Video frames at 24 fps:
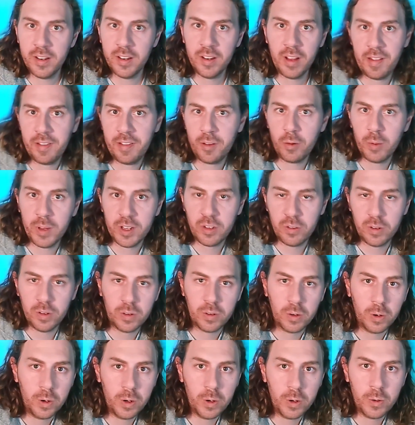Nice quick
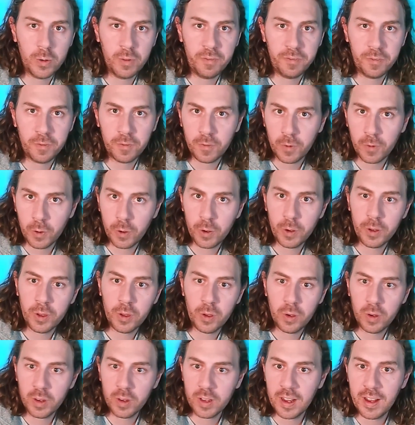tutorial for
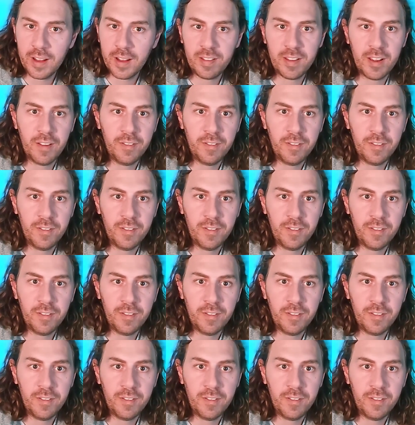you guys